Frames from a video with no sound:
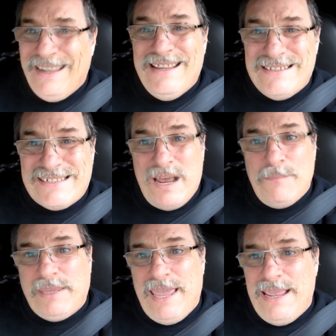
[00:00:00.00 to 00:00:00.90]
In
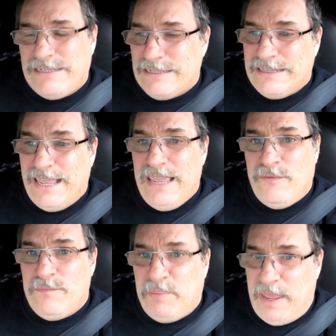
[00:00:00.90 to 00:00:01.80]
some cases, they
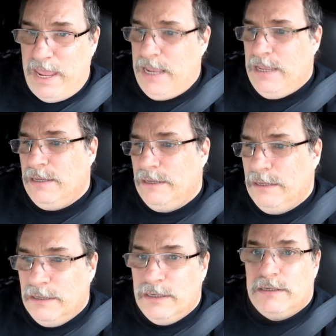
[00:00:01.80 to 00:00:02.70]
even pay
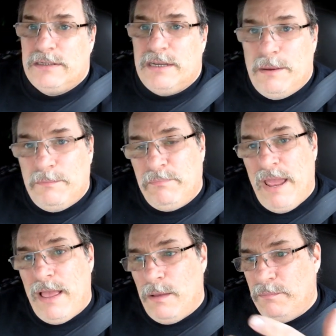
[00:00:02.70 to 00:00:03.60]
to
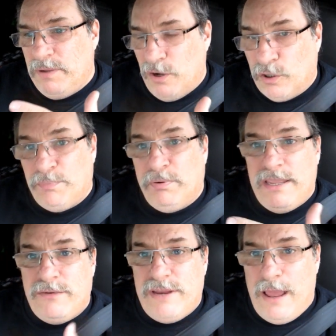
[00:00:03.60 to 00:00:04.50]
help, you know, to
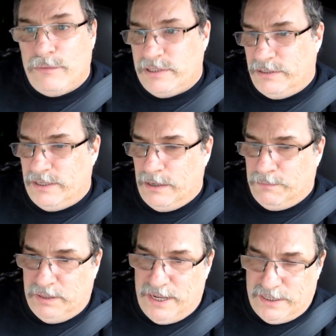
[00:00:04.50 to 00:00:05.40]
bring you down to their
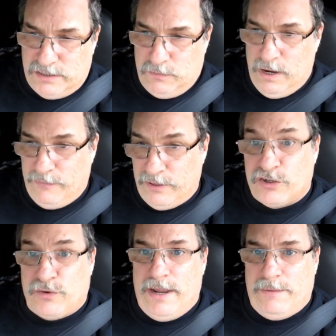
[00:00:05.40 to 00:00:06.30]
place, wherever
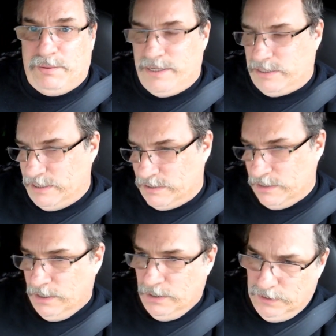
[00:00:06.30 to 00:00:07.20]
their training place is.
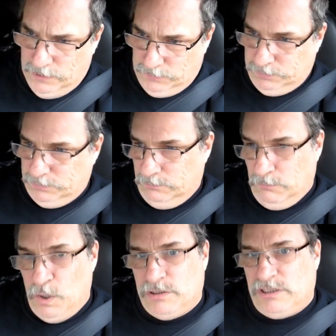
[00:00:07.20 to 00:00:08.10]

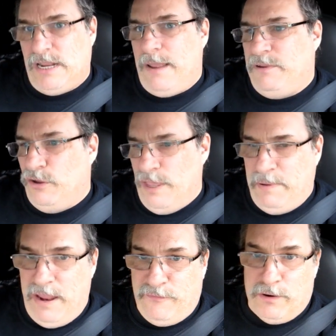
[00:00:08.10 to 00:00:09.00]
Most of the time, you know, they
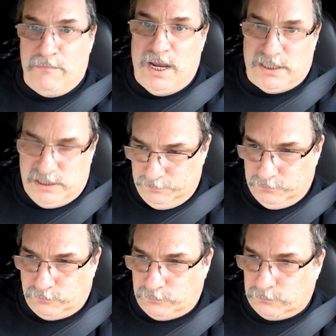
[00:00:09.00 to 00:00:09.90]
pay for a bus
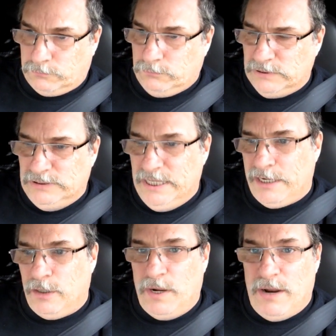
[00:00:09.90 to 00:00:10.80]

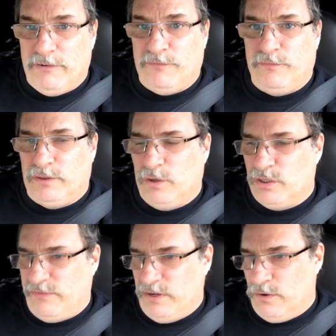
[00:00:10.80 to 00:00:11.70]
ticket or whatever, for
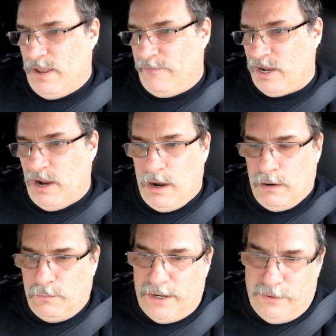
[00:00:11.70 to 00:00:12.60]
those of you don't have a
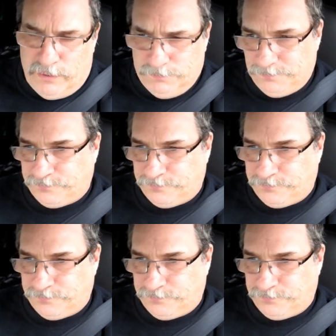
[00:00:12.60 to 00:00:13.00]
car, whatever.